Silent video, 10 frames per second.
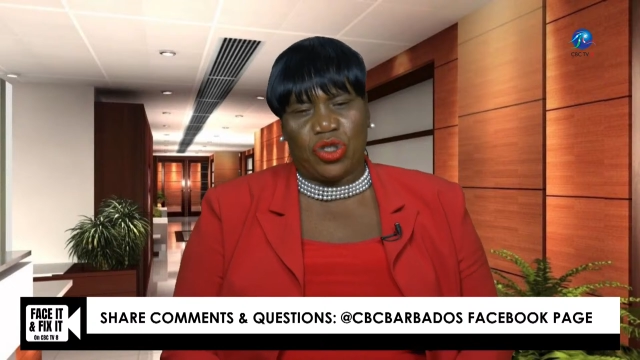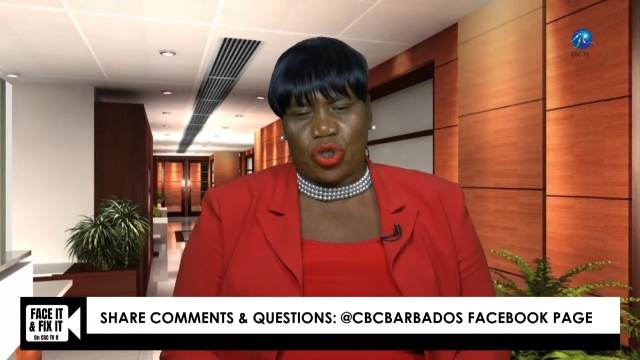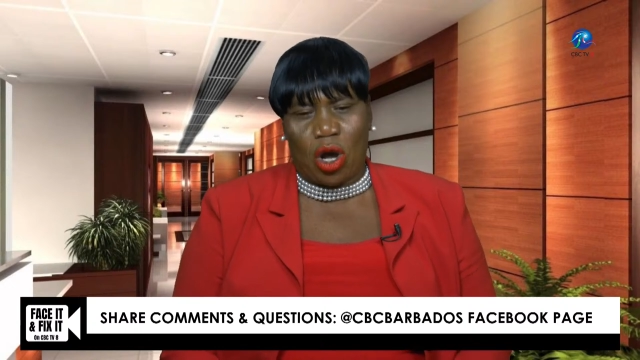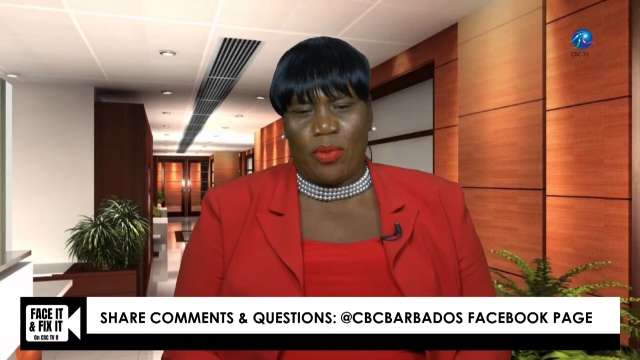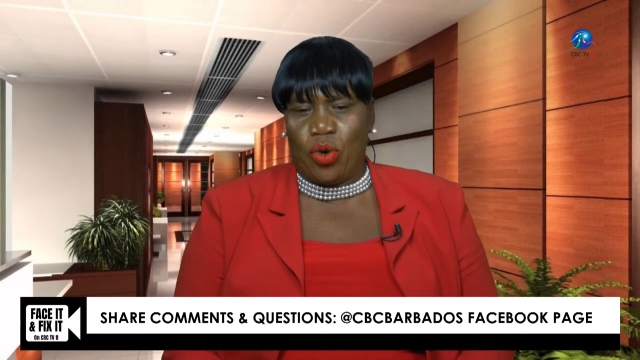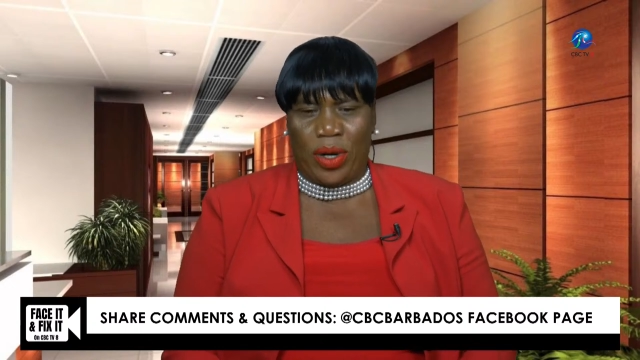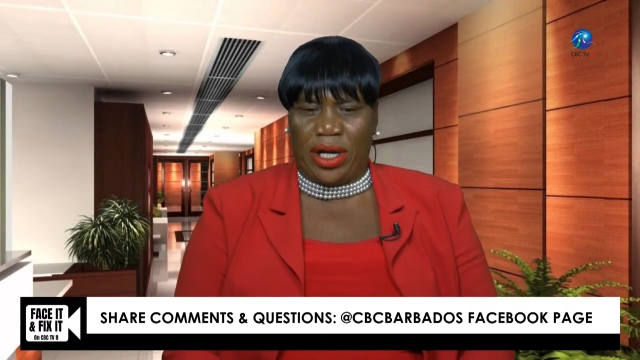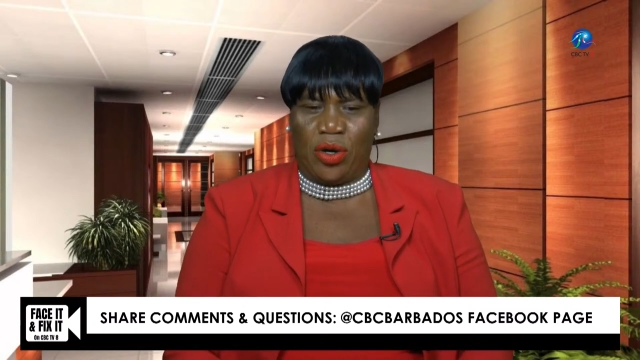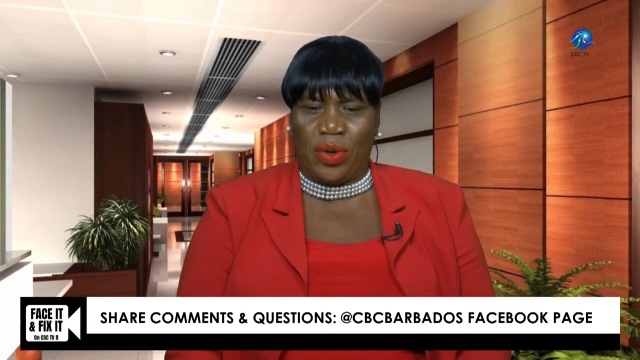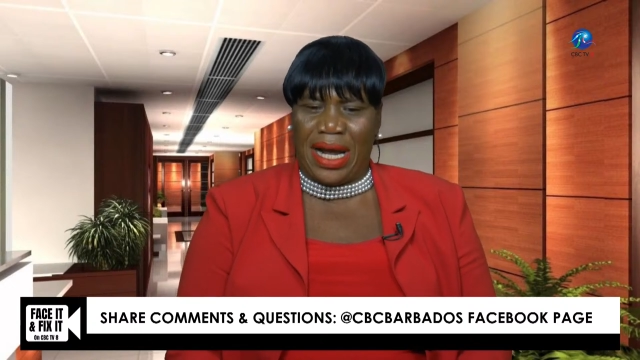stopped
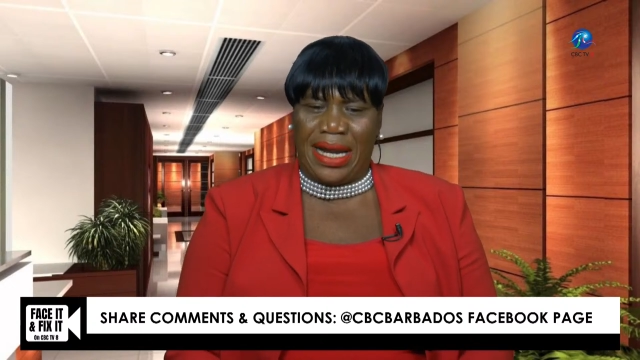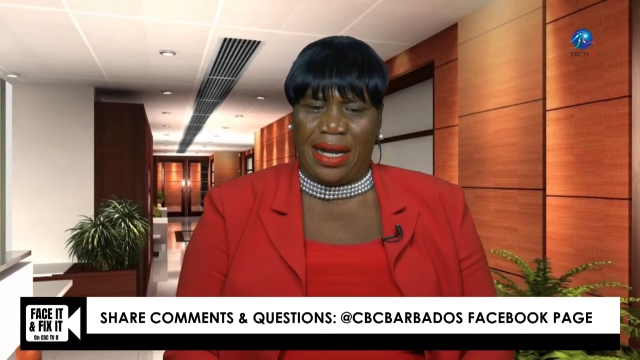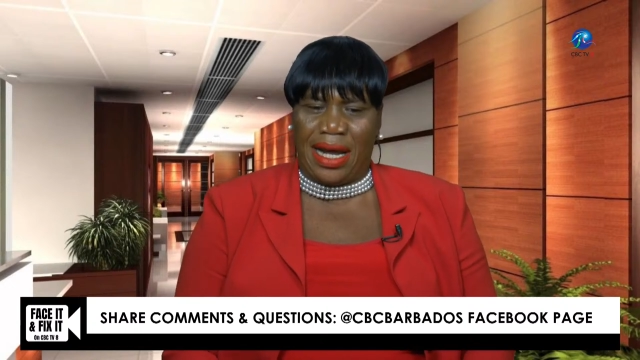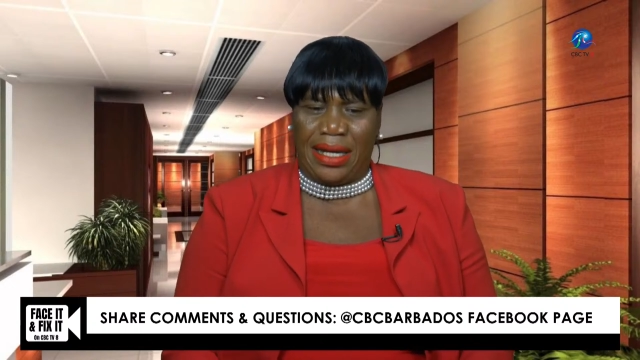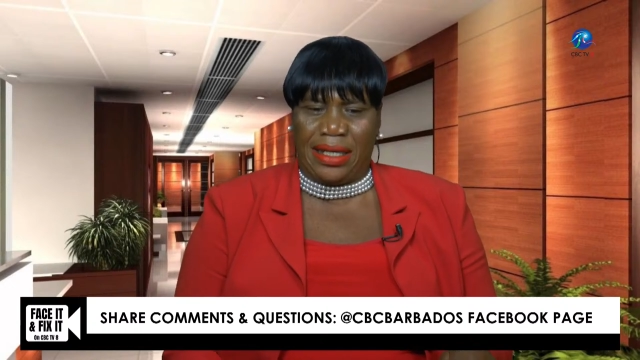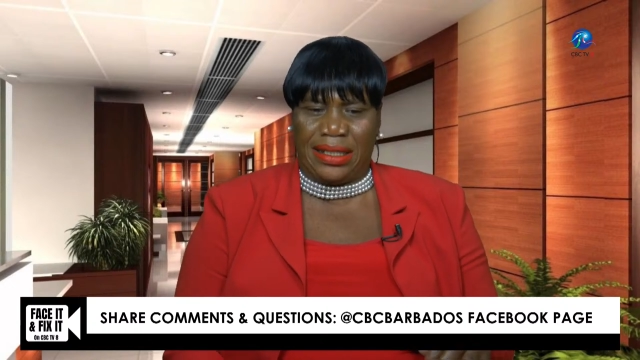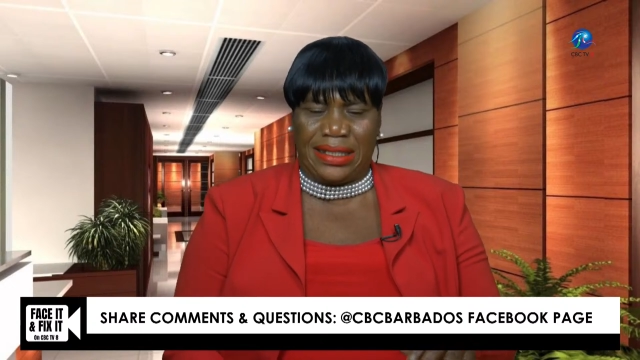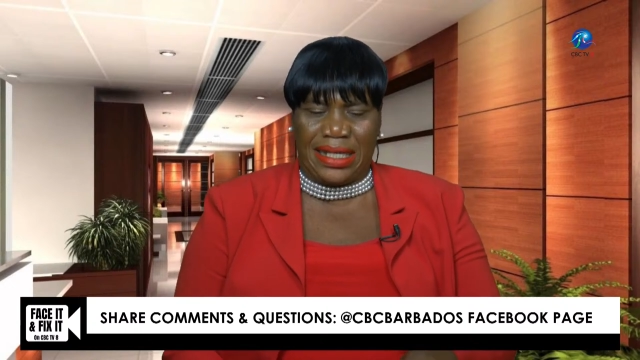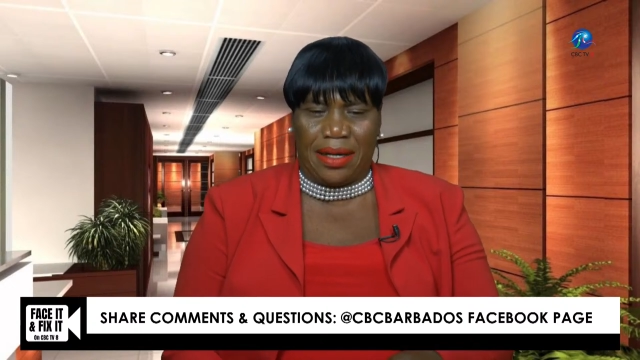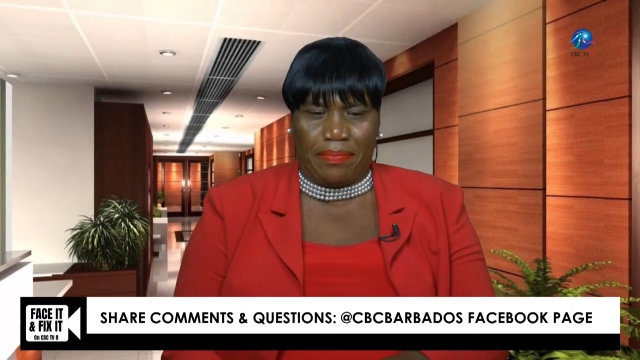going out. And the
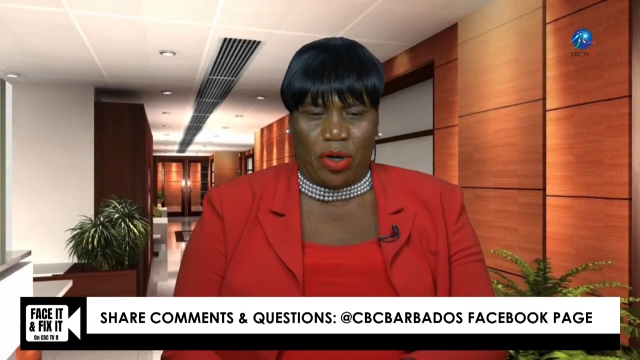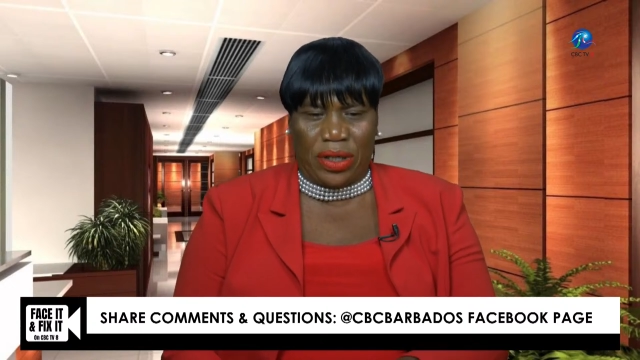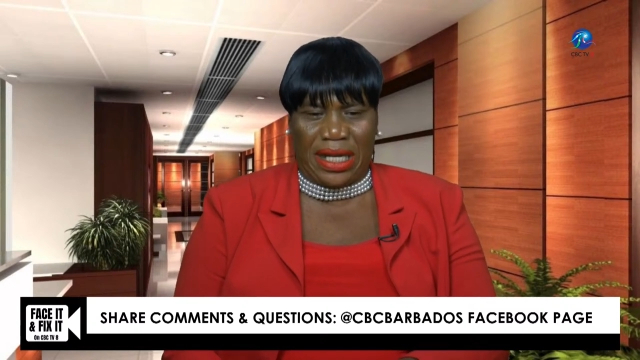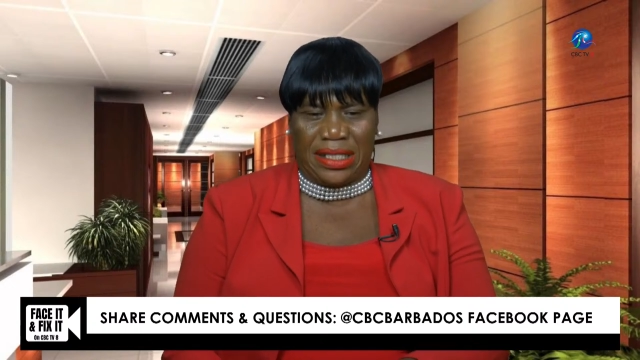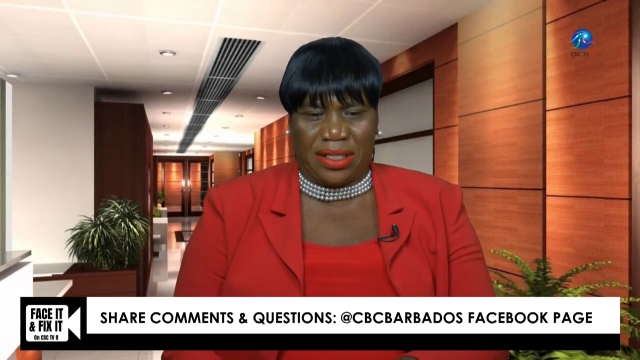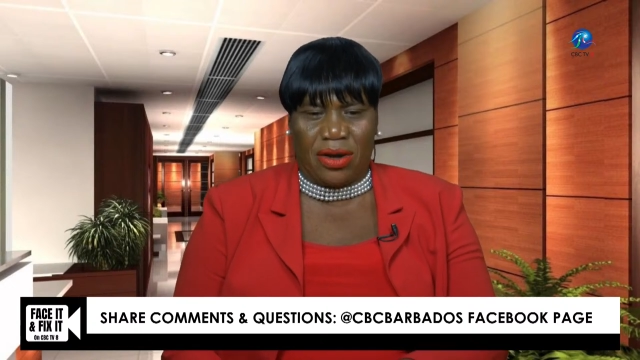thing about it is,